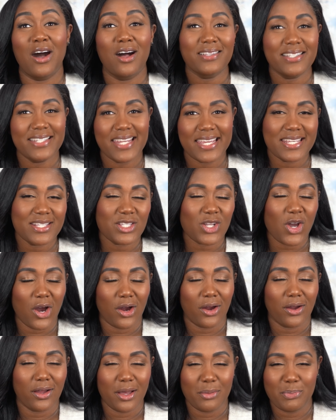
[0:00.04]
holidays
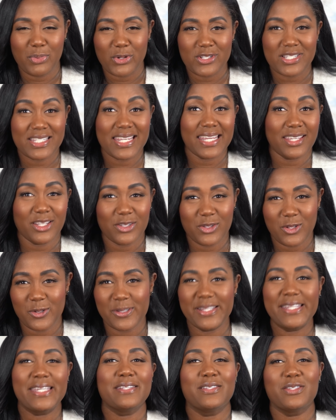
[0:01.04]
are a
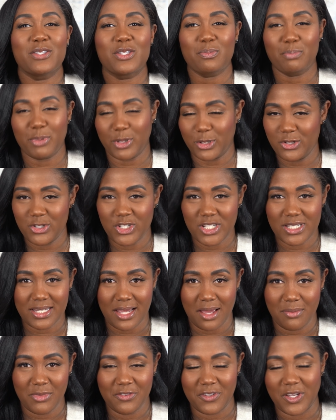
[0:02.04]
particularly splurgy
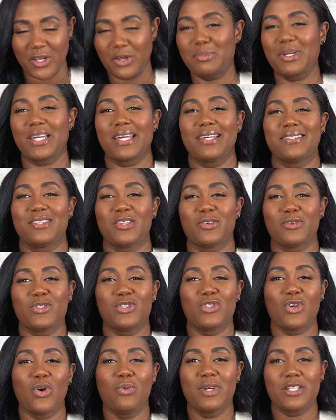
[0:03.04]
time of year because there's
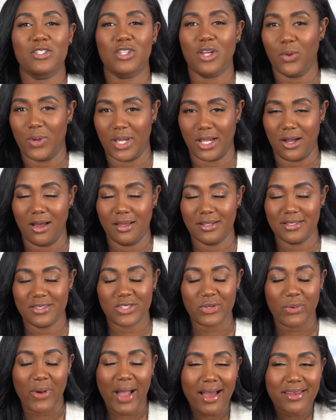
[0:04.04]
so much going on.
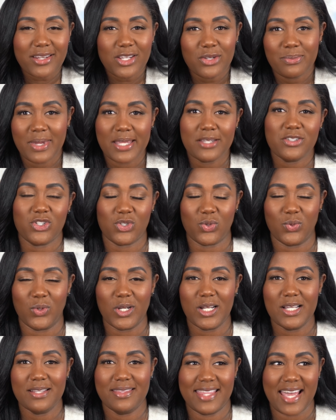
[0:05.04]
So, how do you make
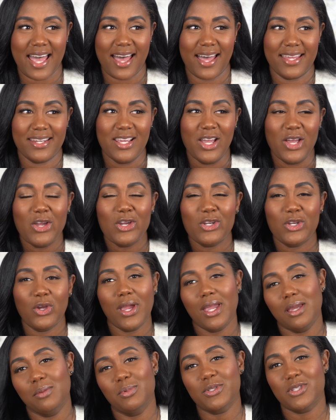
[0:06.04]
sure that
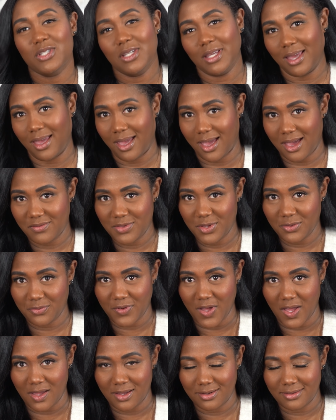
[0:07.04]
you're able to have the
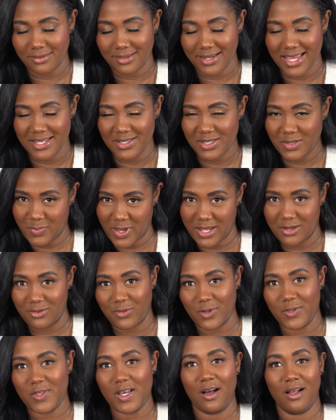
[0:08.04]
fun and spend
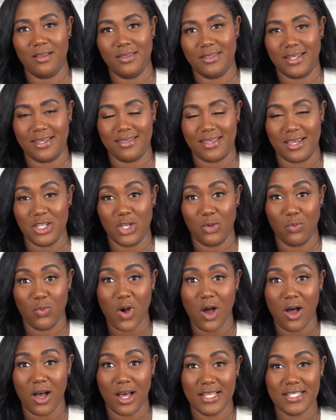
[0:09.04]
for the holiday that you
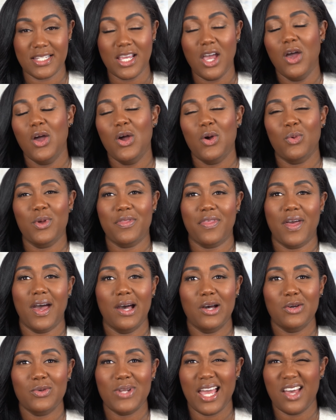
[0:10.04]
want
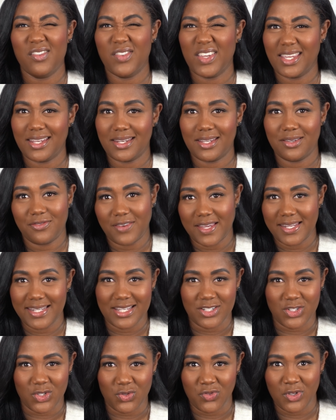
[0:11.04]
without having any
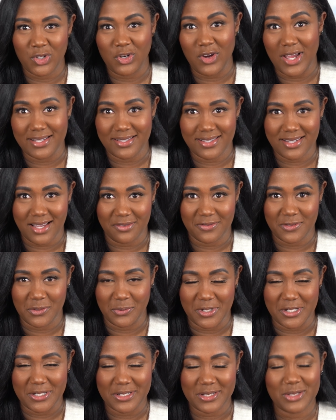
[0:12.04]
financial regrets
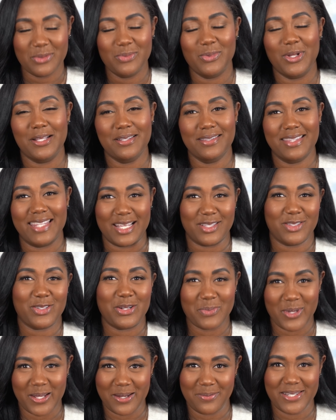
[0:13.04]
afterwards? Well, that's what
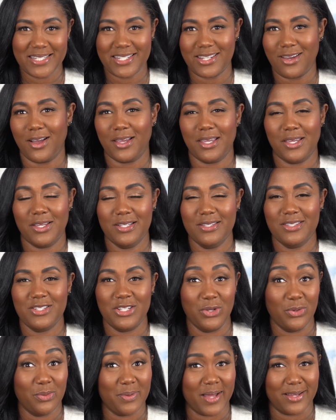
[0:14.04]
I'm going to be talking
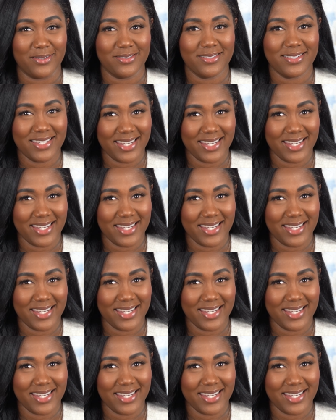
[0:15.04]
to you about